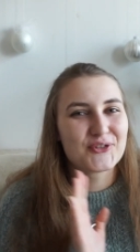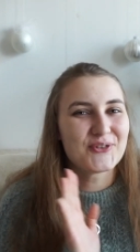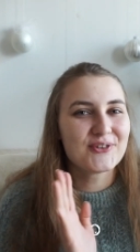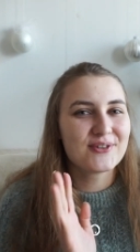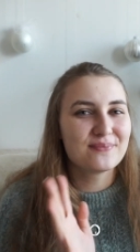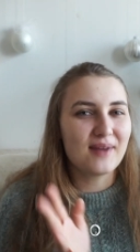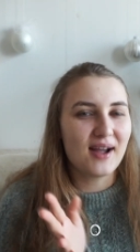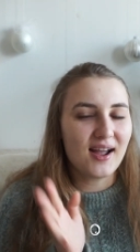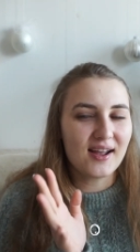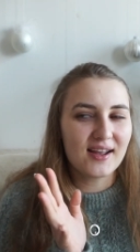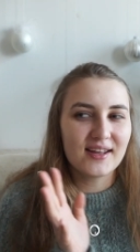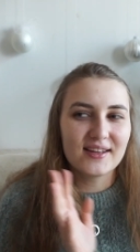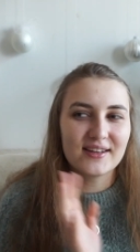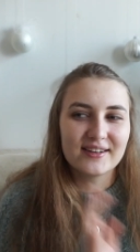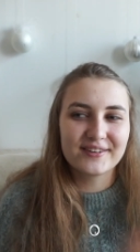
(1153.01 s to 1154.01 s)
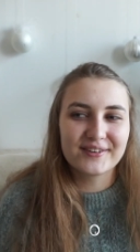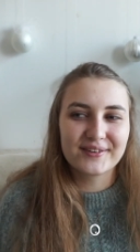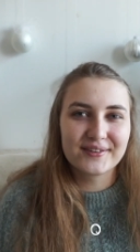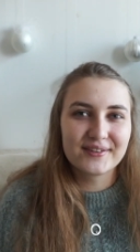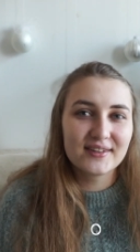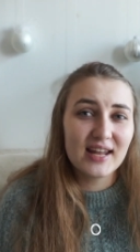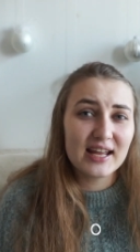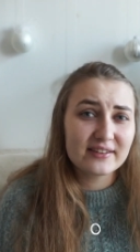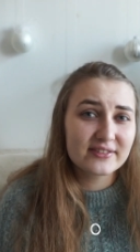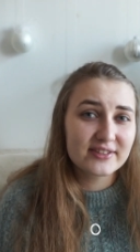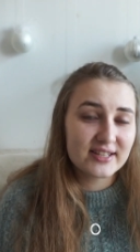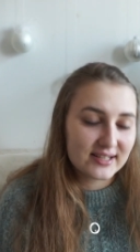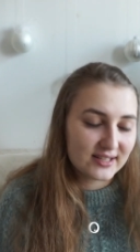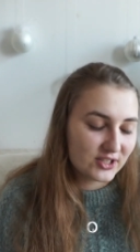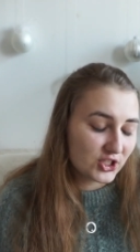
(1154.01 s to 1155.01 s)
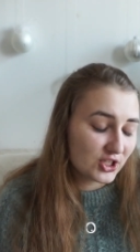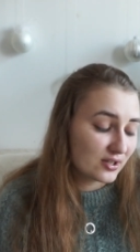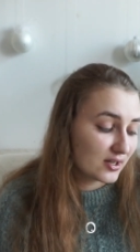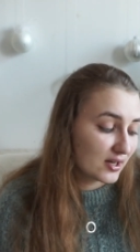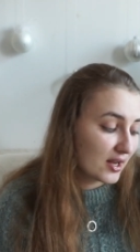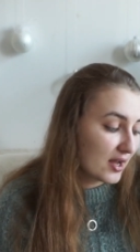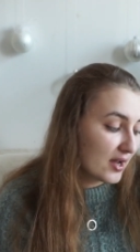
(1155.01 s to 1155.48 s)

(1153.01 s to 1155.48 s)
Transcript: to my next section,